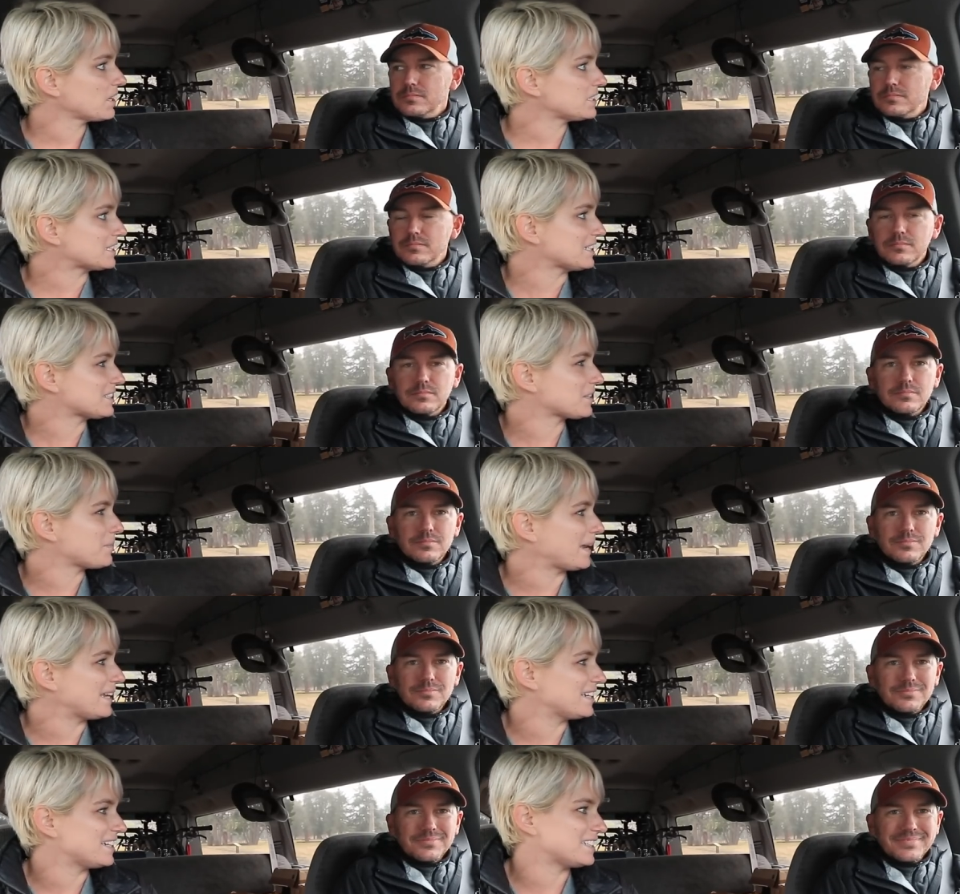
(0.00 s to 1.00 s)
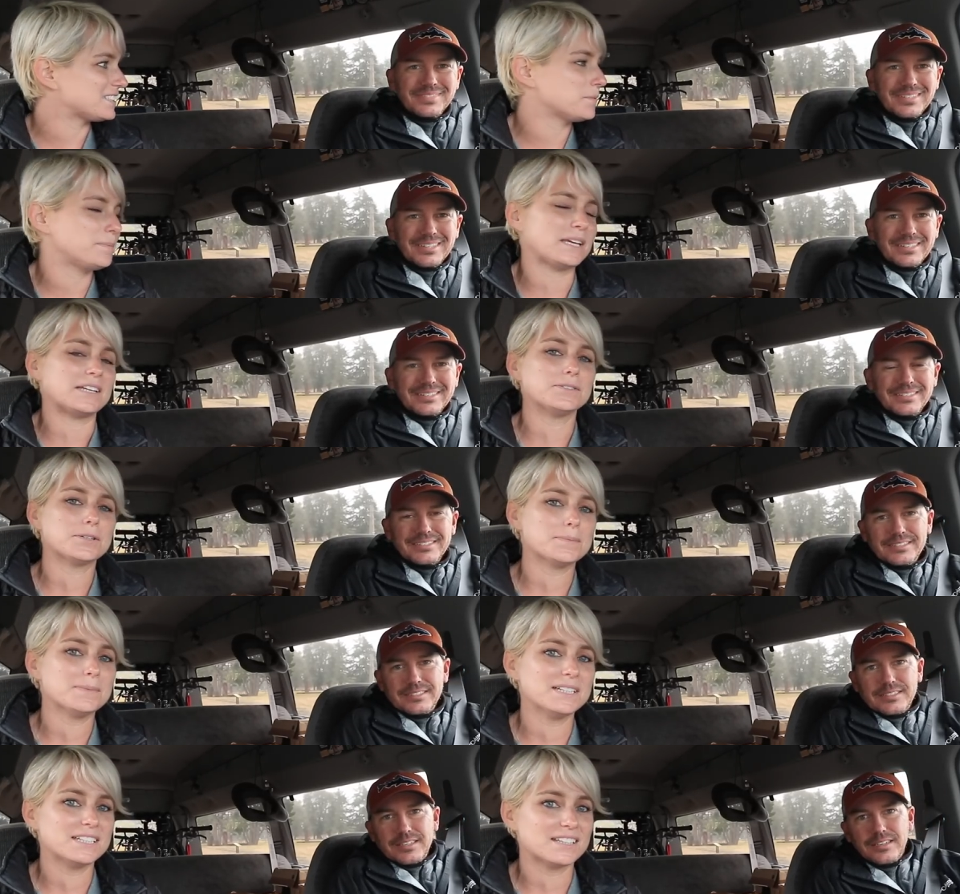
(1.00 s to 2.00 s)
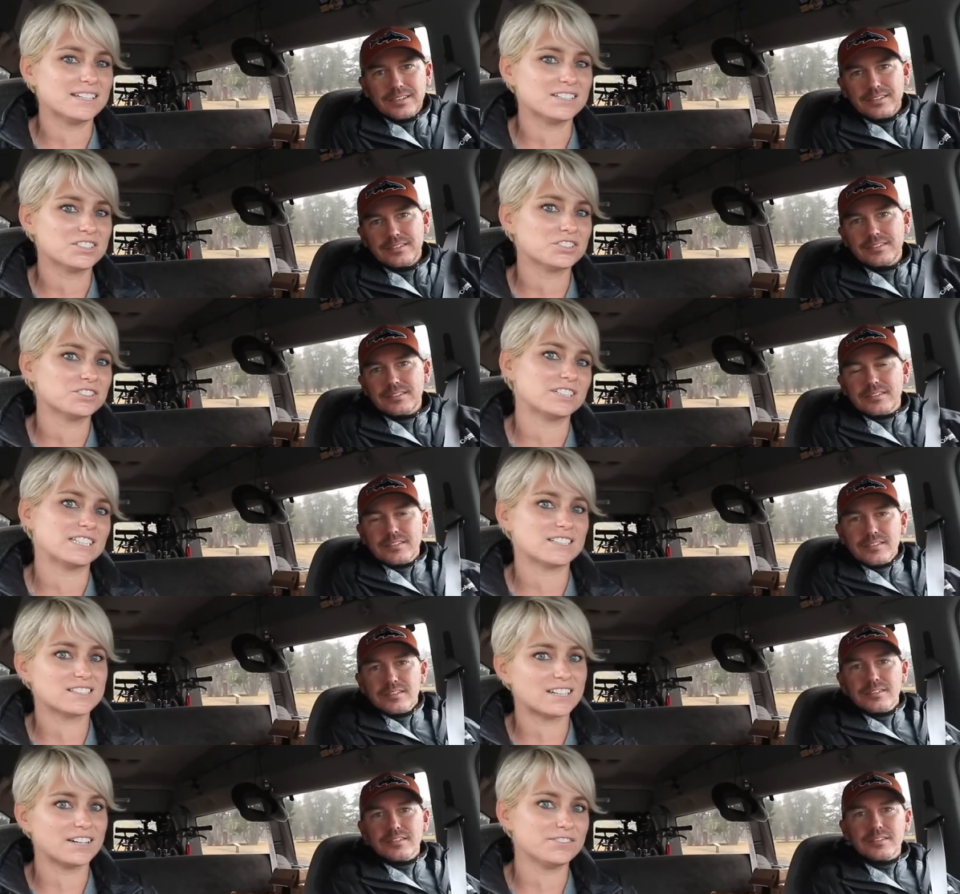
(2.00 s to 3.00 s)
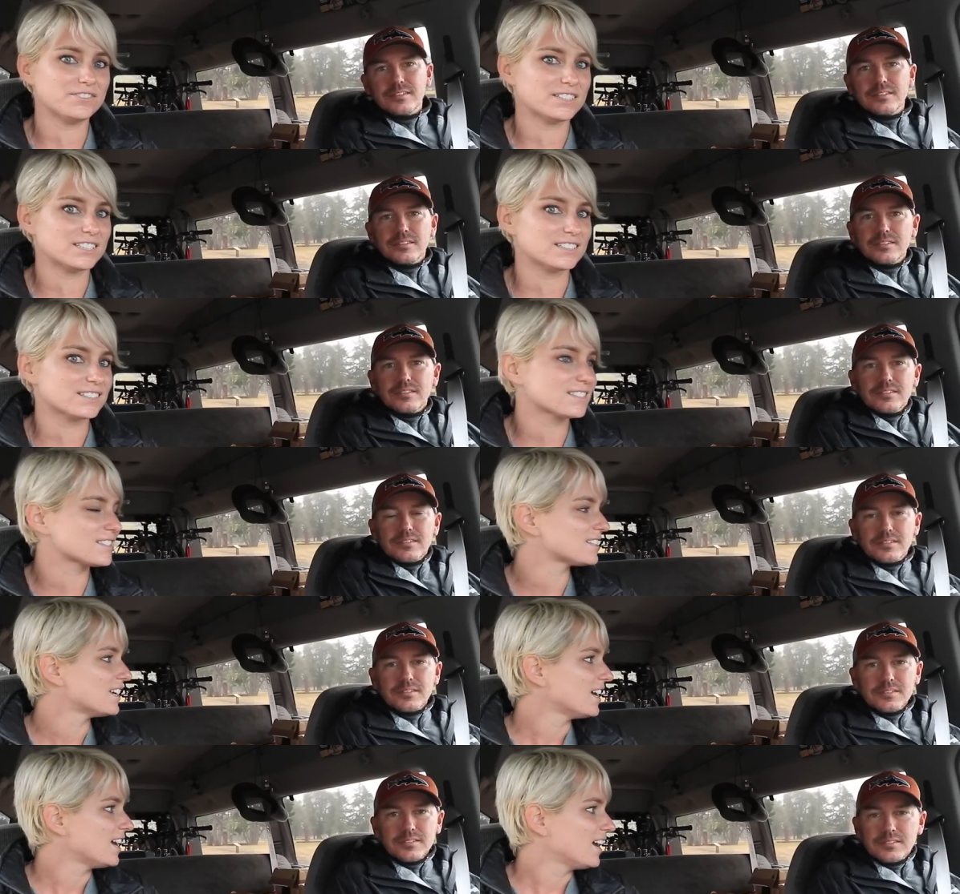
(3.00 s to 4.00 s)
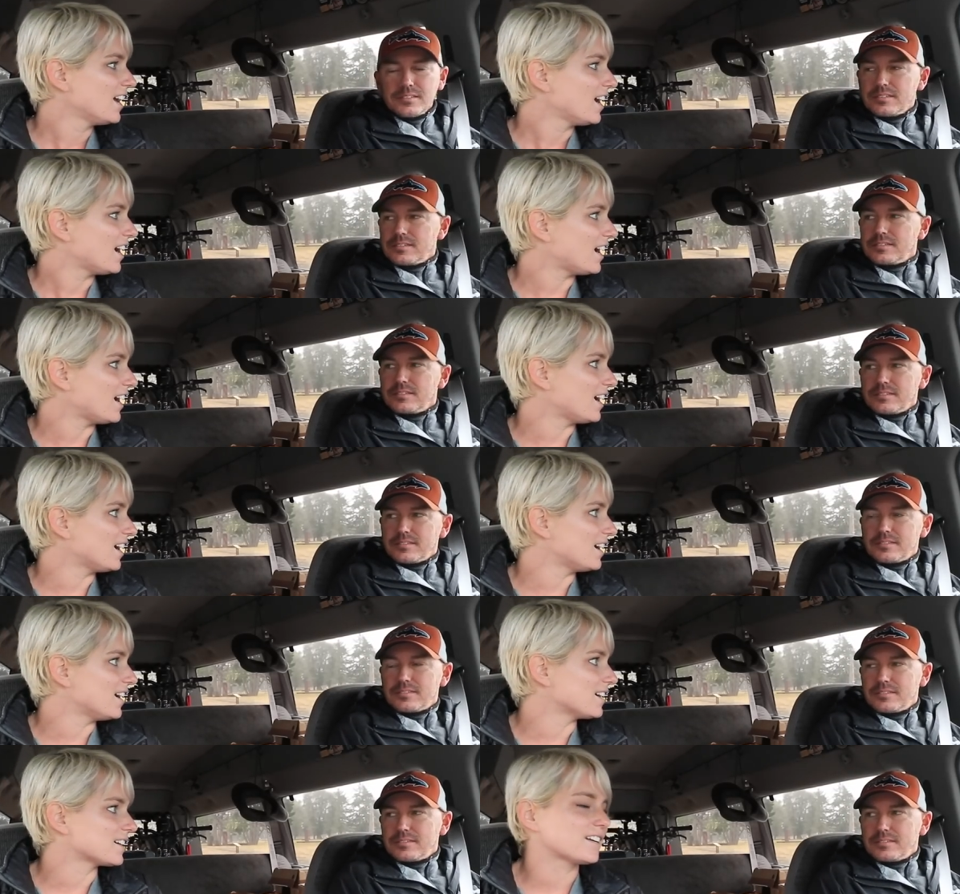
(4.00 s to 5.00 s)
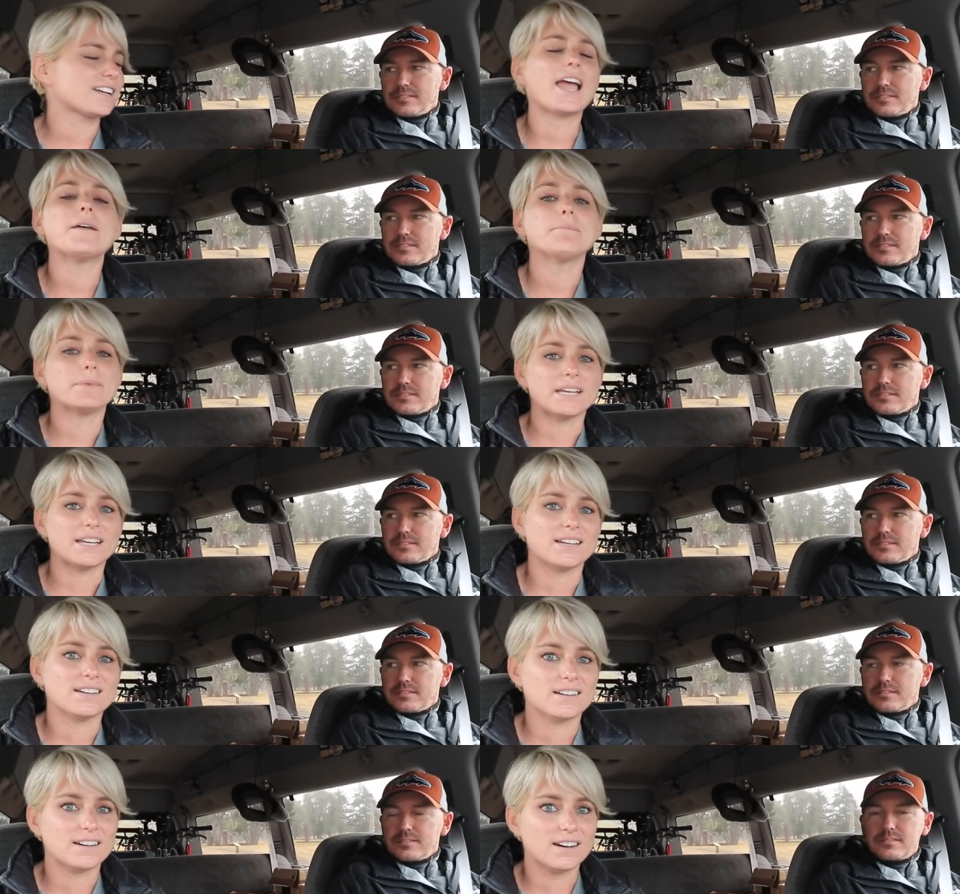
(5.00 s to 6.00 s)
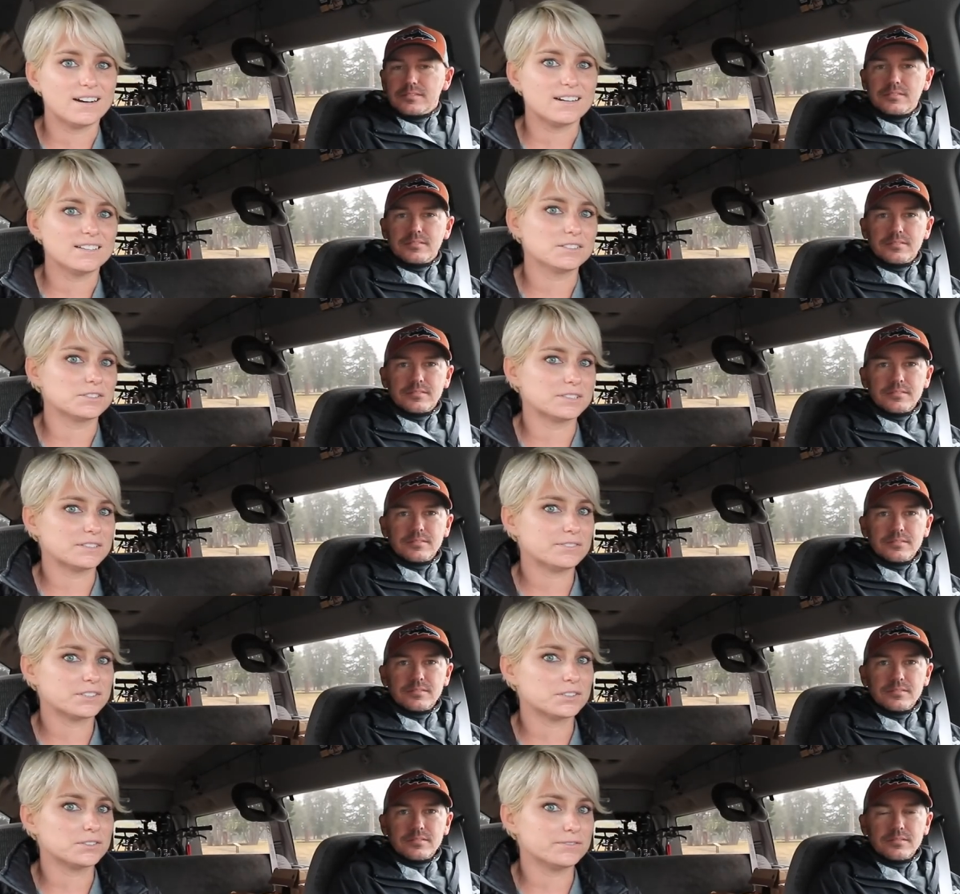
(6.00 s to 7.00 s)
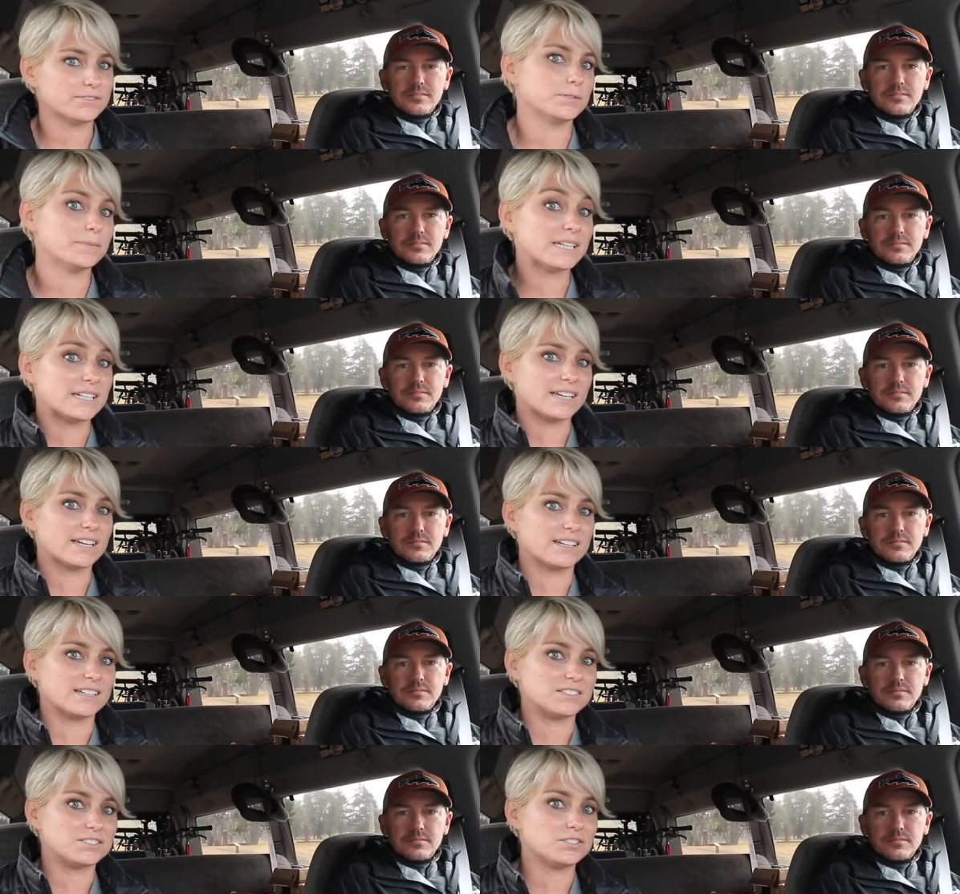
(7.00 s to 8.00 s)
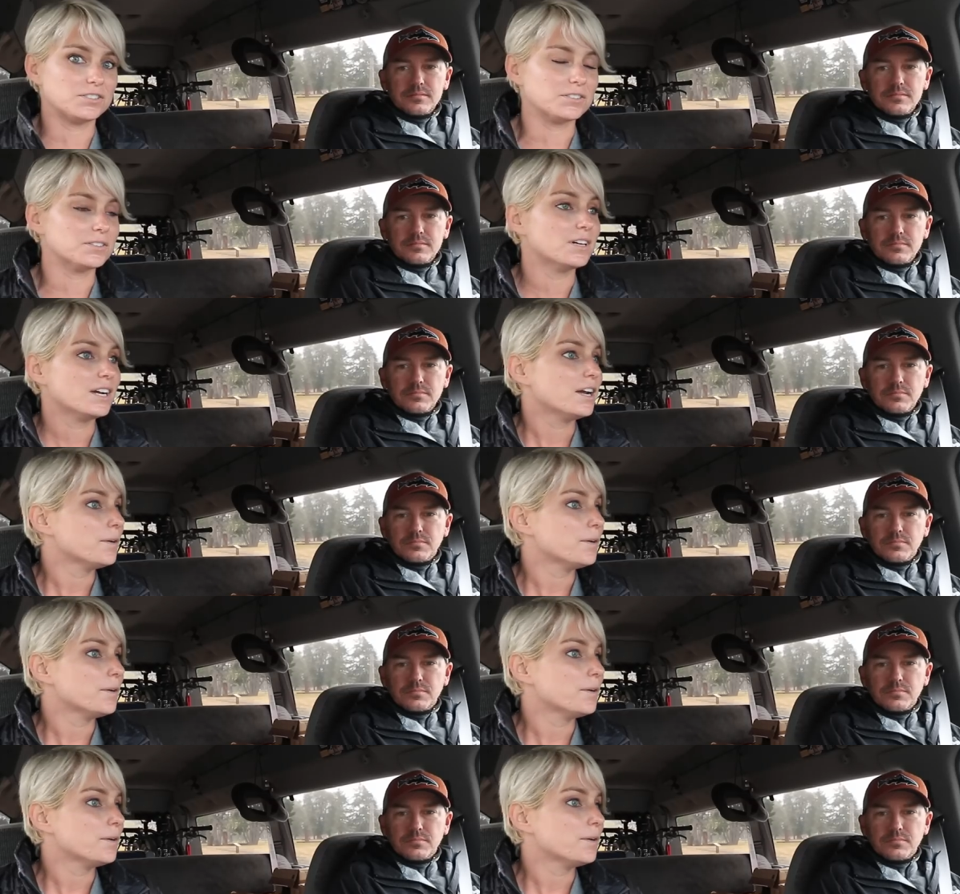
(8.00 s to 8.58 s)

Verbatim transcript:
Speaker 1: anticipated it to be. Normally the history stuff is, uh, can be a little difficult for me to get into.